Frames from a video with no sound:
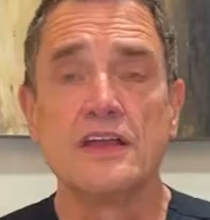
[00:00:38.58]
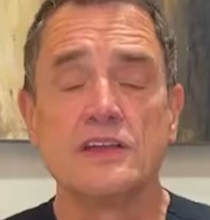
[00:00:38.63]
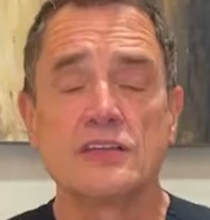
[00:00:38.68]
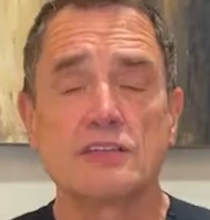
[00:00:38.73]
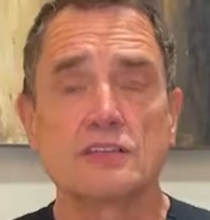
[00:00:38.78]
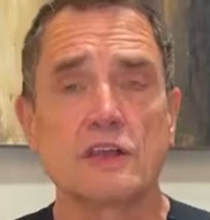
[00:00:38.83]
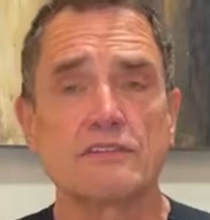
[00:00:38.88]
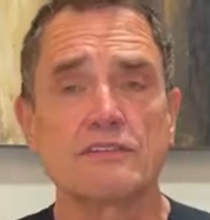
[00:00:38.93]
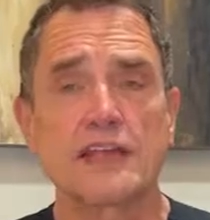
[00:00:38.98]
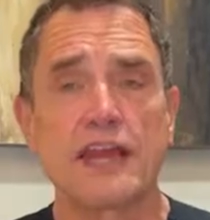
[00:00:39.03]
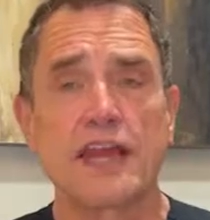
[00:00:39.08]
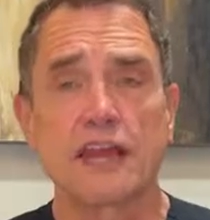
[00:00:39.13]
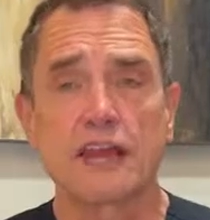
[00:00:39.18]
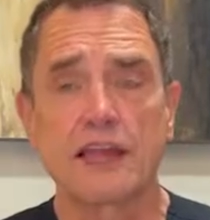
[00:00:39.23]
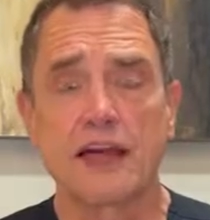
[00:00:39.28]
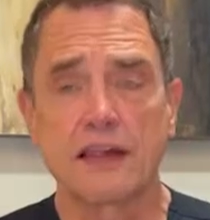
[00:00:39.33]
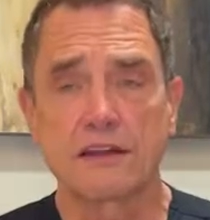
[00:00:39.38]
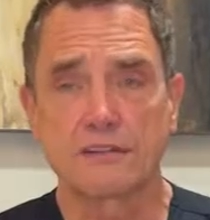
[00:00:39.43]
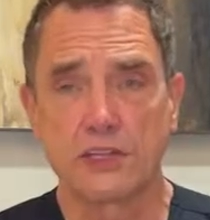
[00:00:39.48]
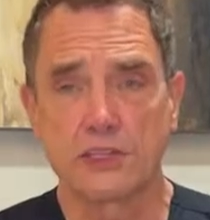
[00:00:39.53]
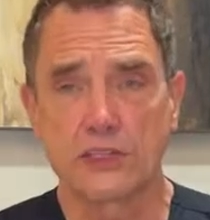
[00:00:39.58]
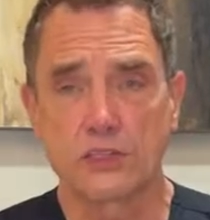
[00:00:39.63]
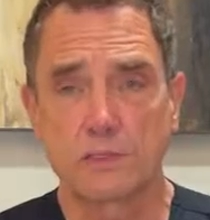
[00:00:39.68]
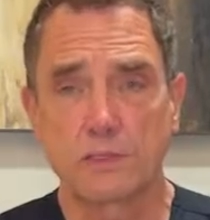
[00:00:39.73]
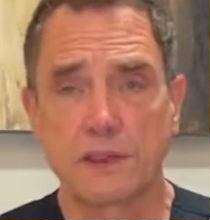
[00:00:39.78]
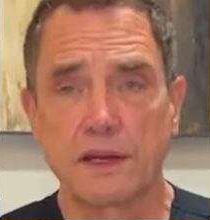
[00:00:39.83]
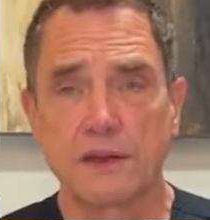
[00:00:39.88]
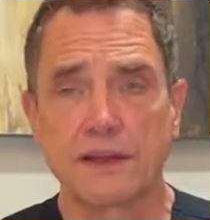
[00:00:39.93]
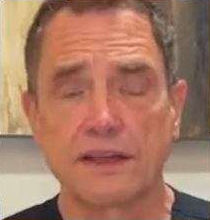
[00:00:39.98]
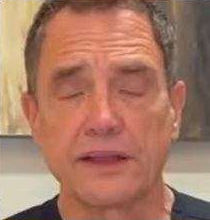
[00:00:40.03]
So I've got a lot of
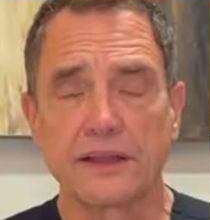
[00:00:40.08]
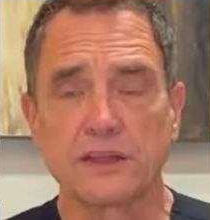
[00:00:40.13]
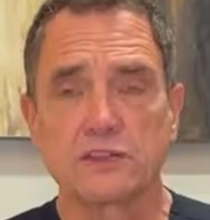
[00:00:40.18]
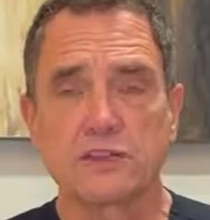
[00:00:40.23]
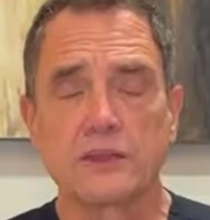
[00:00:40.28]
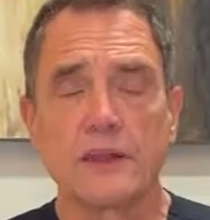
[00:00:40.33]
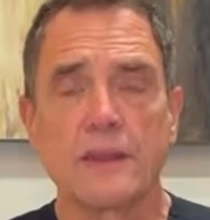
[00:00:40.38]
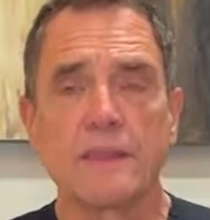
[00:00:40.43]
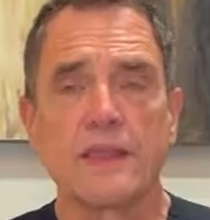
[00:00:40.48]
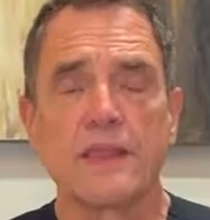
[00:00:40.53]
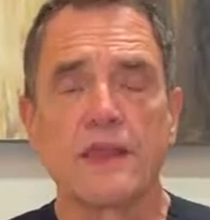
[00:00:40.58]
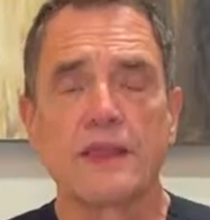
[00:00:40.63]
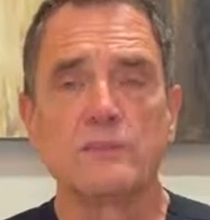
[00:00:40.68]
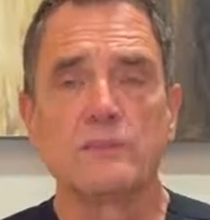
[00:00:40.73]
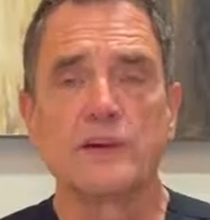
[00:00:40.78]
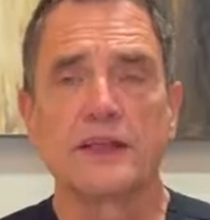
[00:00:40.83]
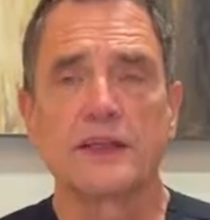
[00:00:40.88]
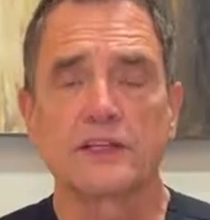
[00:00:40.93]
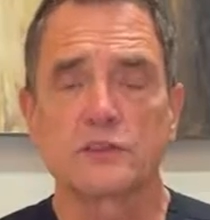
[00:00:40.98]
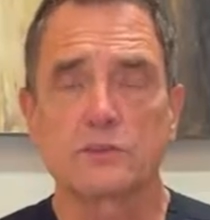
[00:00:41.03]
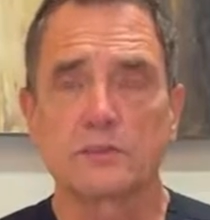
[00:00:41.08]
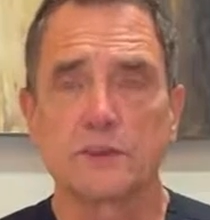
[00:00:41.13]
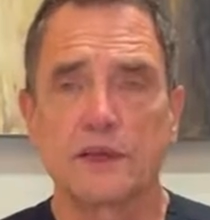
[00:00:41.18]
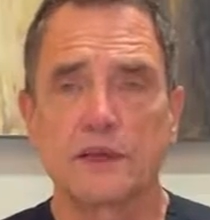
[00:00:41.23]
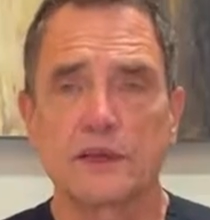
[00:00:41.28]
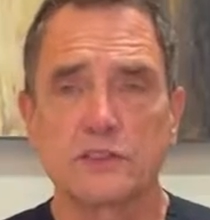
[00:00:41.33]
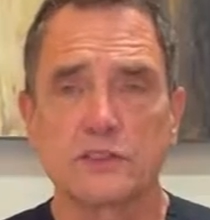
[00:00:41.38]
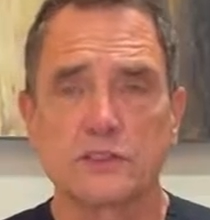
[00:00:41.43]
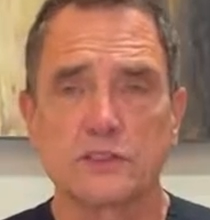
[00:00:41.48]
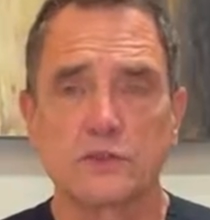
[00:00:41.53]
experience. But
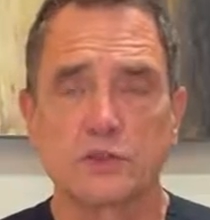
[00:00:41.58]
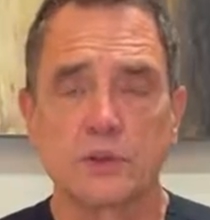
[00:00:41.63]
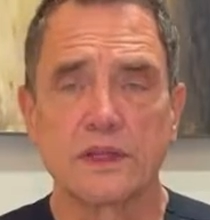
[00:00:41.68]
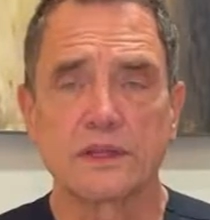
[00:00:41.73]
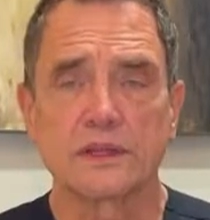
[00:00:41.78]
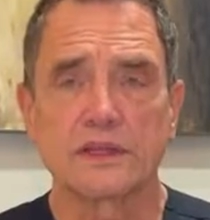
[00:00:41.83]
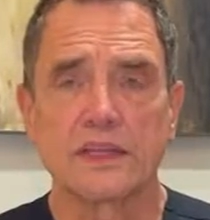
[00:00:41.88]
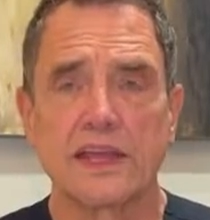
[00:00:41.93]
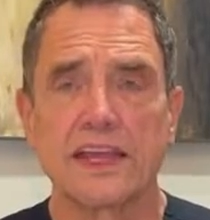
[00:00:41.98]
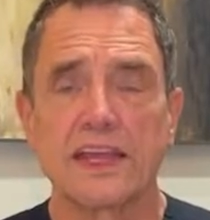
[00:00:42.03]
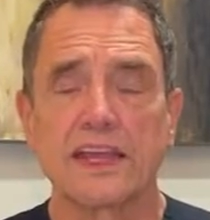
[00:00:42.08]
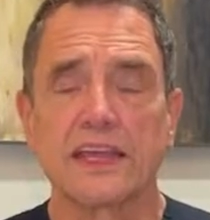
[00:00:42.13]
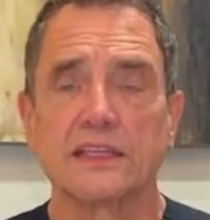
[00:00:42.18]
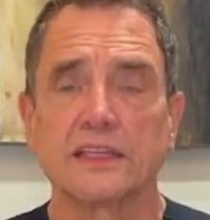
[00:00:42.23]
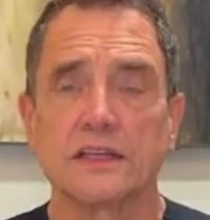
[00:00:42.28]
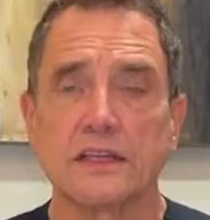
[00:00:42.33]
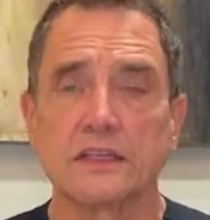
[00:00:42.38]
experience is one thing and